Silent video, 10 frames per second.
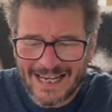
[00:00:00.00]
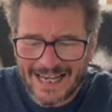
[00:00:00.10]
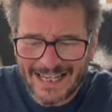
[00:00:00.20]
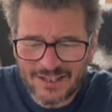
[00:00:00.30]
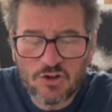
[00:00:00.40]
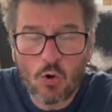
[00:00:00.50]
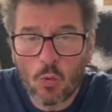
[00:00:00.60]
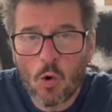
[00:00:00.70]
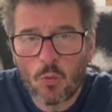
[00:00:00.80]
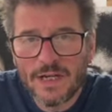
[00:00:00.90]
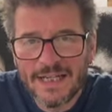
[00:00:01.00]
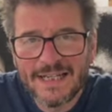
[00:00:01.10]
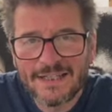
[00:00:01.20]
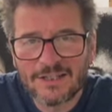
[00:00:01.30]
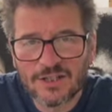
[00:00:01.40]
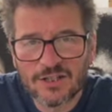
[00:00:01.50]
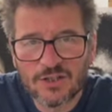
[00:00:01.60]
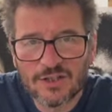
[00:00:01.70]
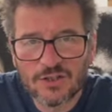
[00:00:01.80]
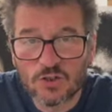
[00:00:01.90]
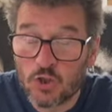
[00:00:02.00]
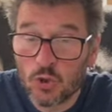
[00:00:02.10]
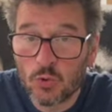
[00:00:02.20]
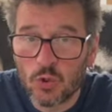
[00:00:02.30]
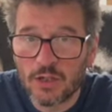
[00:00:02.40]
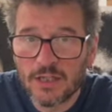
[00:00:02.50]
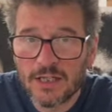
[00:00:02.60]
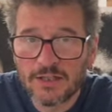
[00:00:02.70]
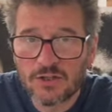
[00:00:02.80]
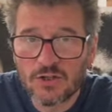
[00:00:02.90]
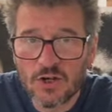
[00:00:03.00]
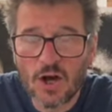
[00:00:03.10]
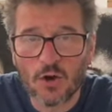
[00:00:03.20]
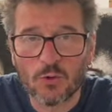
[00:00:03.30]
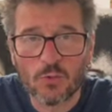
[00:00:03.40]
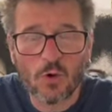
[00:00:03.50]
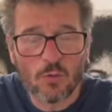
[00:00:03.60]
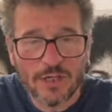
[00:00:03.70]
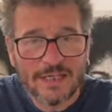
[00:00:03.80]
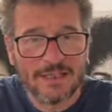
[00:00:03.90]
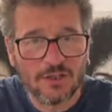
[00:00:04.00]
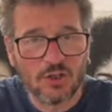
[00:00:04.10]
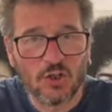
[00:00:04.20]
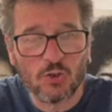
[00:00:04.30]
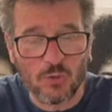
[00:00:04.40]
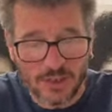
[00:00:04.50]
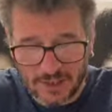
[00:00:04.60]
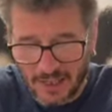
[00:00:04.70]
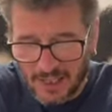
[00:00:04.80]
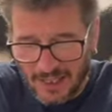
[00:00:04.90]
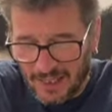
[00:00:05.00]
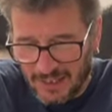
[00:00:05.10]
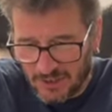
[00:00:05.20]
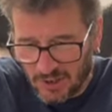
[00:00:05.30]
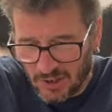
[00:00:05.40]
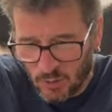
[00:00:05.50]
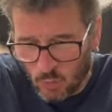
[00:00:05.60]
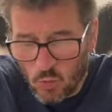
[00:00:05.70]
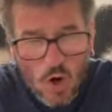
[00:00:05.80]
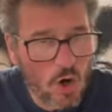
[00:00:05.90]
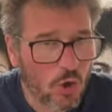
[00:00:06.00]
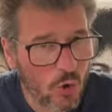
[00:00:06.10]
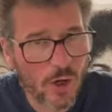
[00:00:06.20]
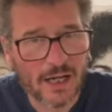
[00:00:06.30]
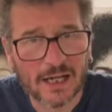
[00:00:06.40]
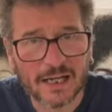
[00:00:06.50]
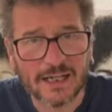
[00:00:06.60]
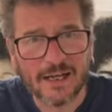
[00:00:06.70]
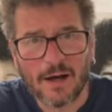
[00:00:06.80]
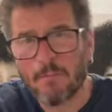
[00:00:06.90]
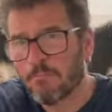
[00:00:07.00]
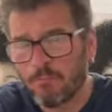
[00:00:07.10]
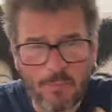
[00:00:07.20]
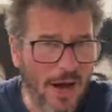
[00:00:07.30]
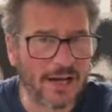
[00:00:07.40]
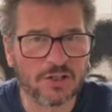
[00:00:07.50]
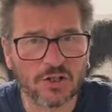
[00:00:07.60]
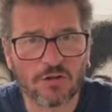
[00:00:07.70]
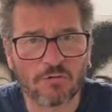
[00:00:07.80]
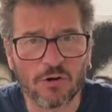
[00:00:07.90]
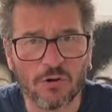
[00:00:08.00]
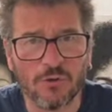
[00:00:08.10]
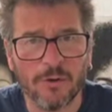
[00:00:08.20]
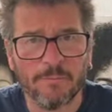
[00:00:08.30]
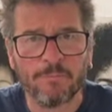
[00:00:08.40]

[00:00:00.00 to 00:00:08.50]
it's not what we need to do and need to know. What we need to do is work quickly and bash through.